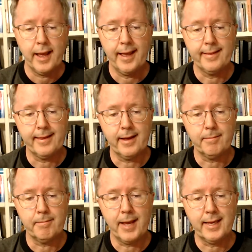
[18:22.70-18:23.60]
and
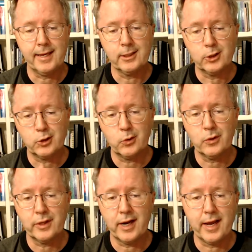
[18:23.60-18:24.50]
then making
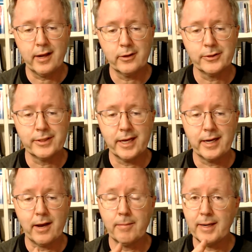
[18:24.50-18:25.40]
sure that I
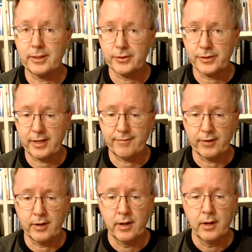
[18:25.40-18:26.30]
understand how measure
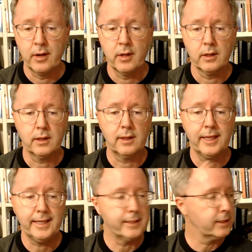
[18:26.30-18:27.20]
7
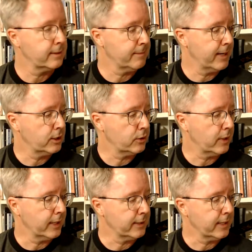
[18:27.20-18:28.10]
leads to measure
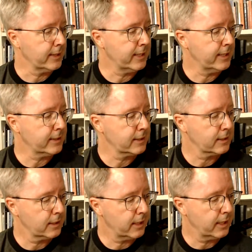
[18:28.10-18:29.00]
8, that
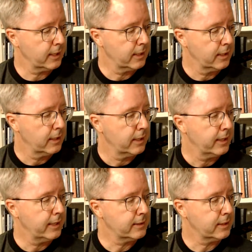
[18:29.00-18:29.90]
this
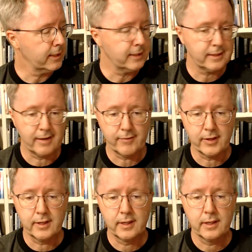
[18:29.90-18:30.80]
is an
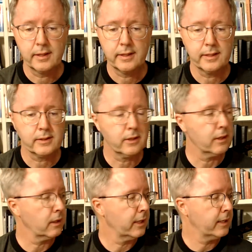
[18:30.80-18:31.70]
E7 that's going
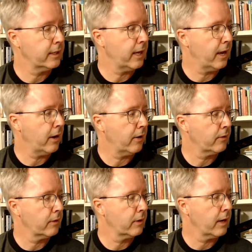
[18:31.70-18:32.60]
to lead down
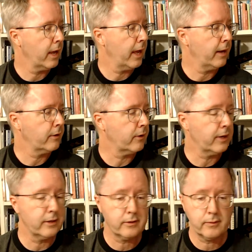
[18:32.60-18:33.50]
and turn
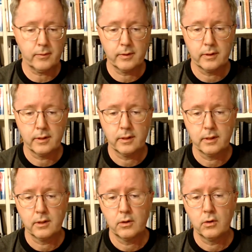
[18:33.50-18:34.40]
into
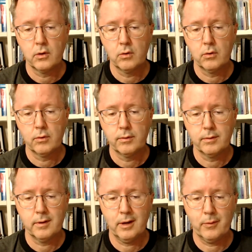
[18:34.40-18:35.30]

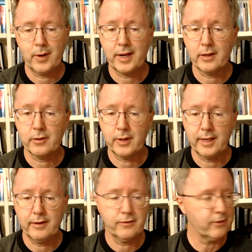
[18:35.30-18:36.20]
a regular
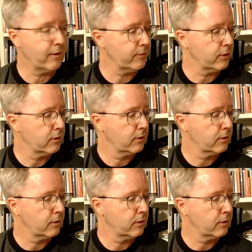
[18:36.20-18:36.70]
E7.